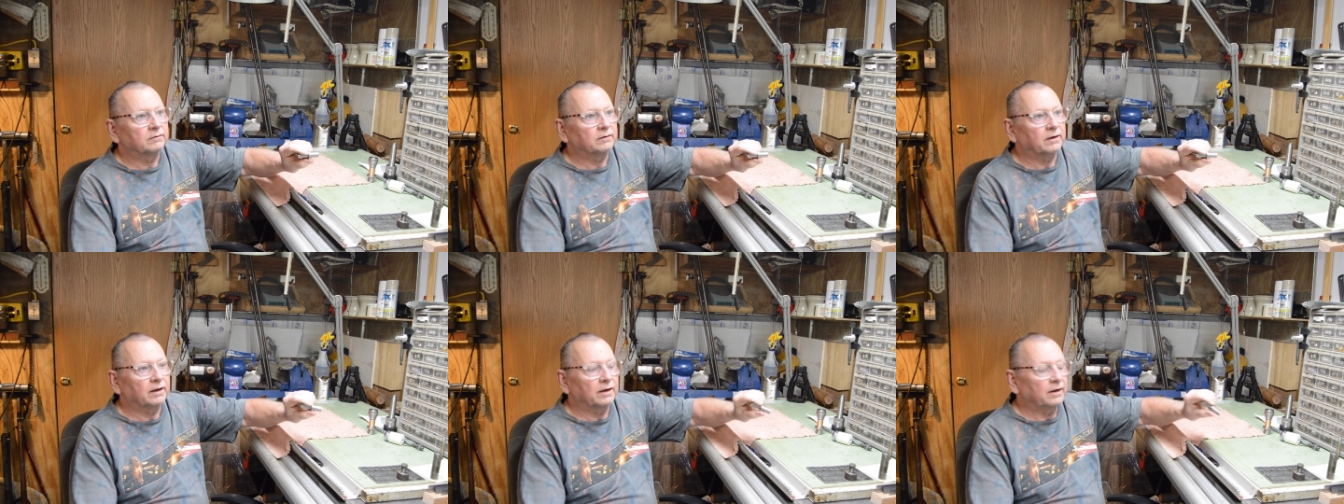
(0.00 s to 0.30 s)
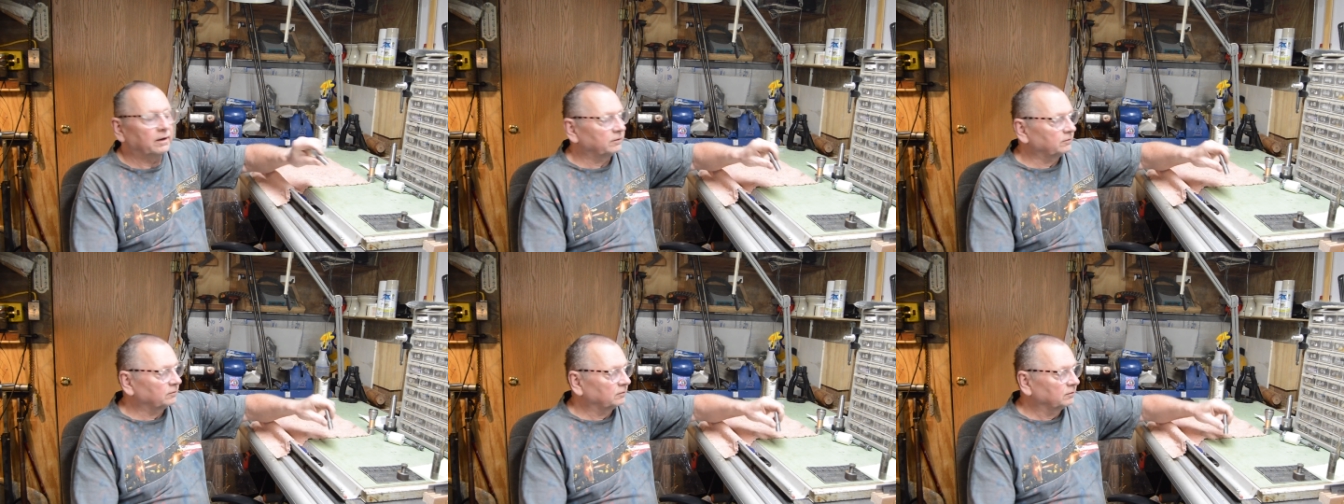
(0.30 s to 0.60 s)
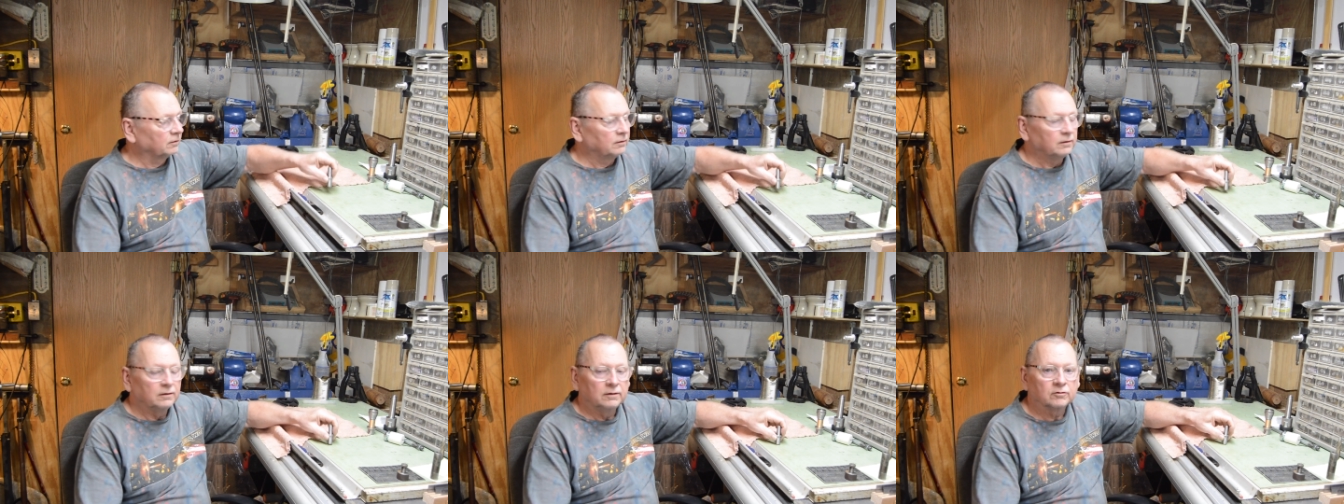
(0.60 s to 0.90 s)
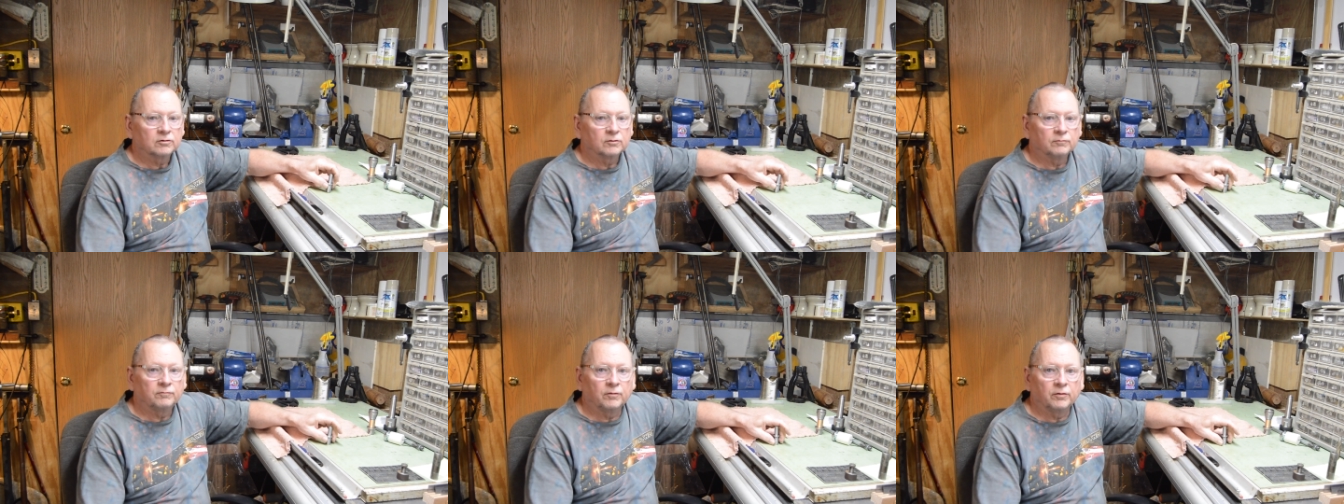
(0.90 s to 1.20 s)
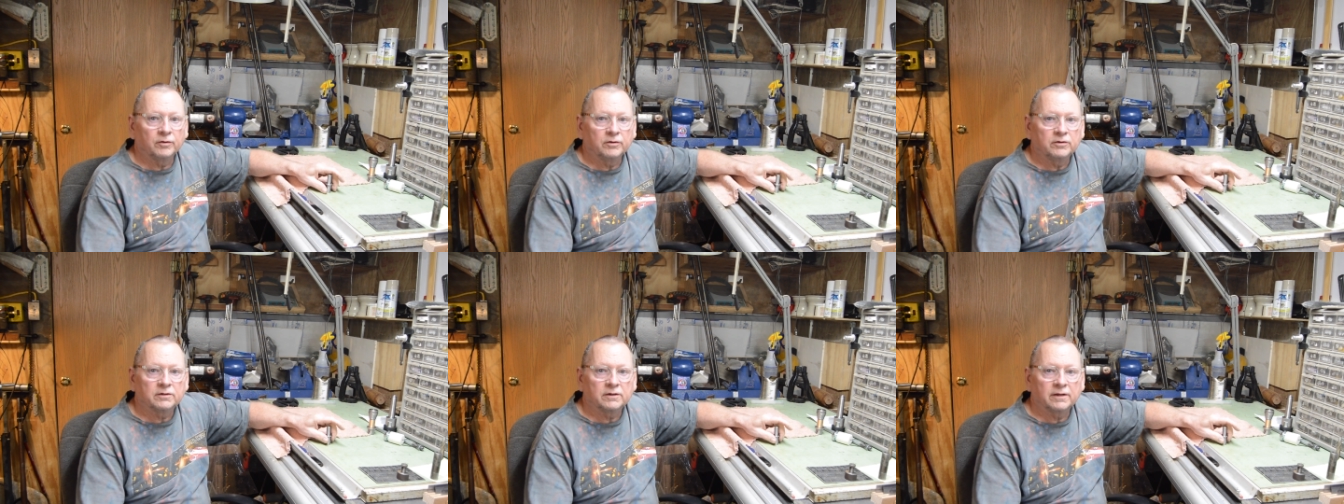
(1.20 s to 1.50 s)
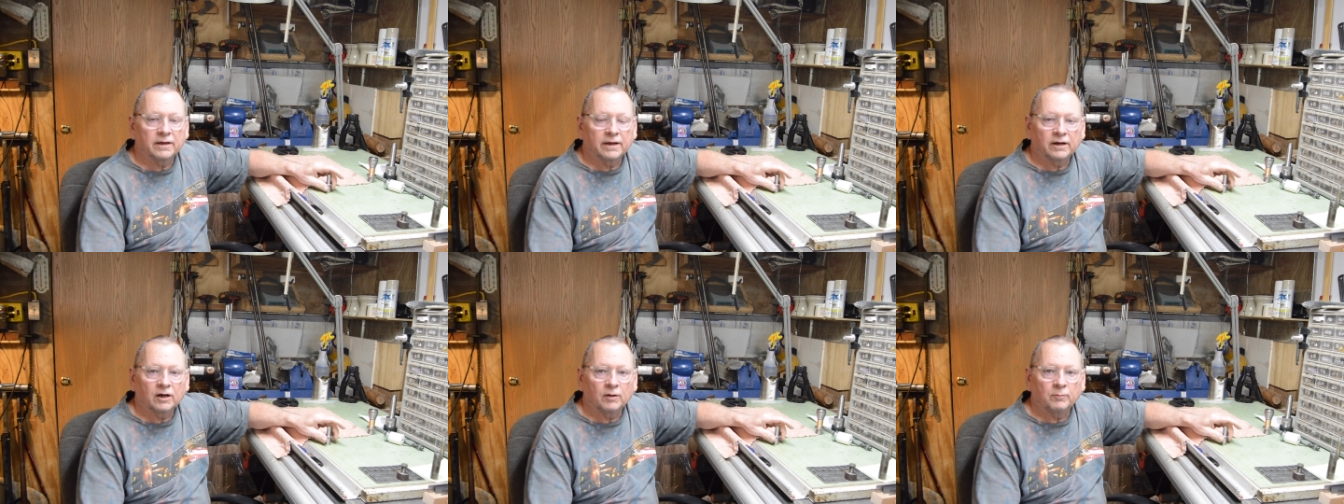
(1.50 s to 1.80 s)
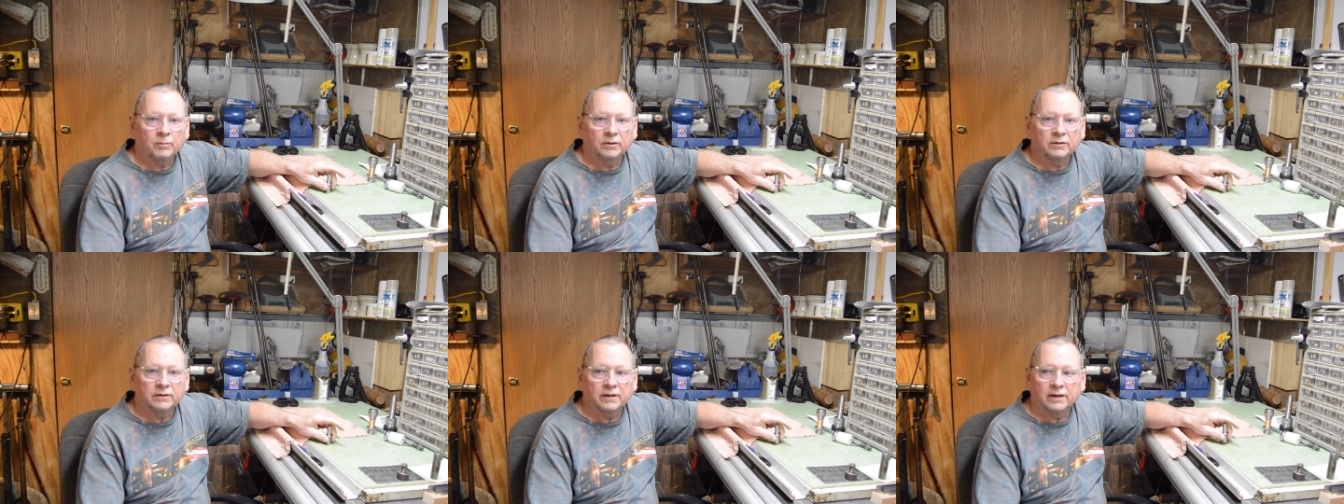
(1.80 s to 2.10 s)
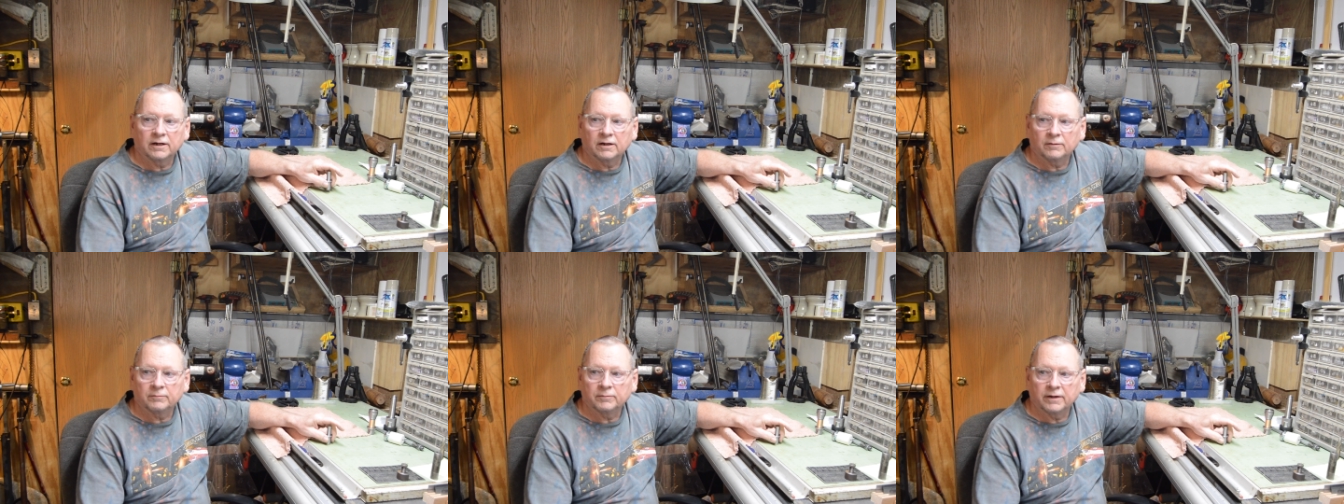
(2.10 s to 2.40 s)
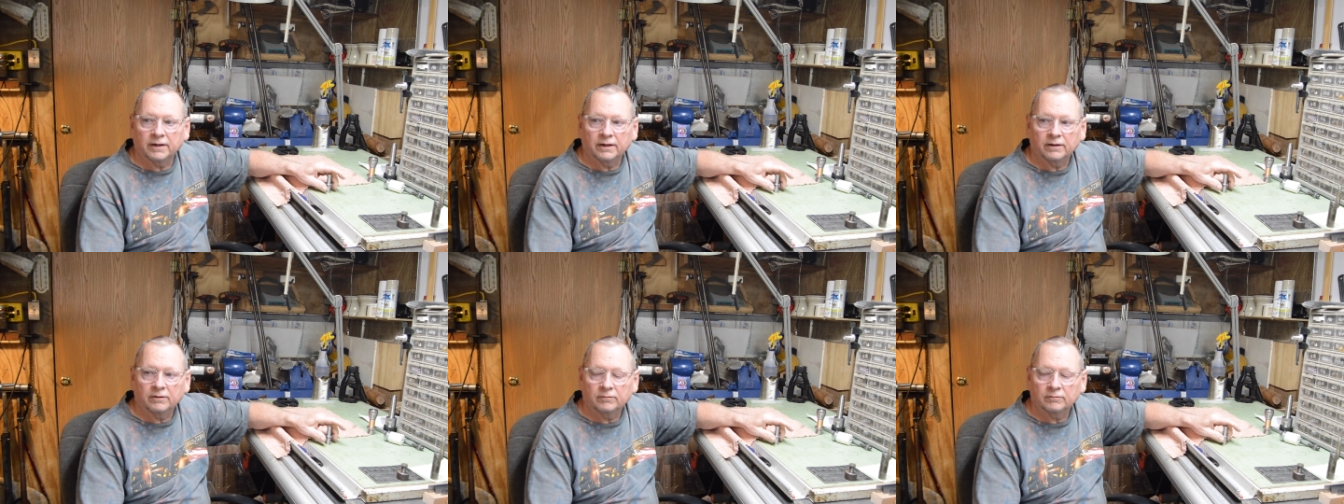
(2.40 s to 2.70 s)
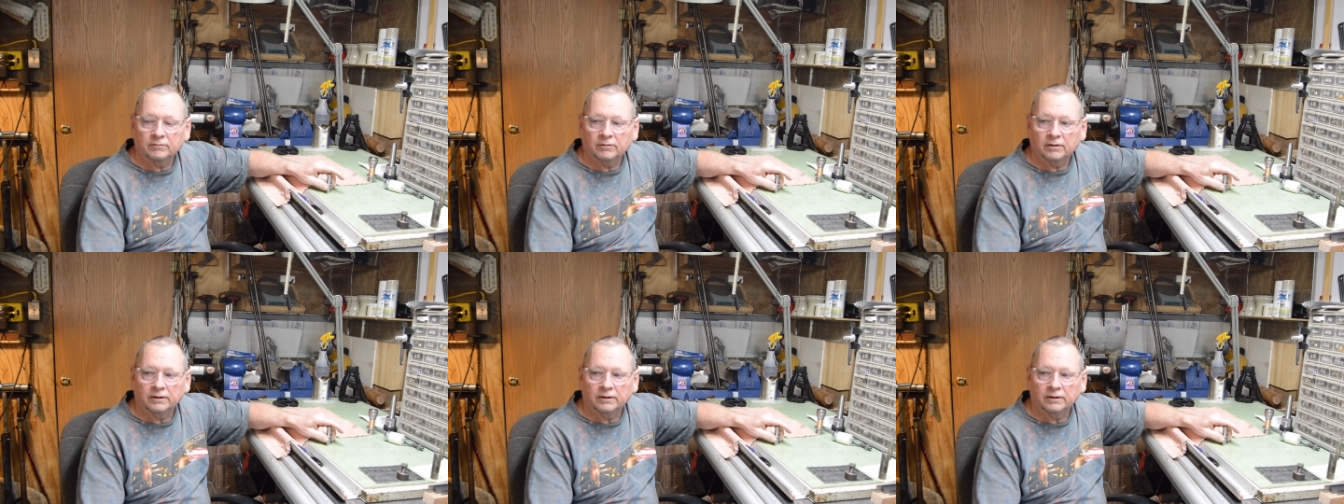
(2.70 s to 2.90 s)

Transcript: I got some footage of that. I'll put that up now.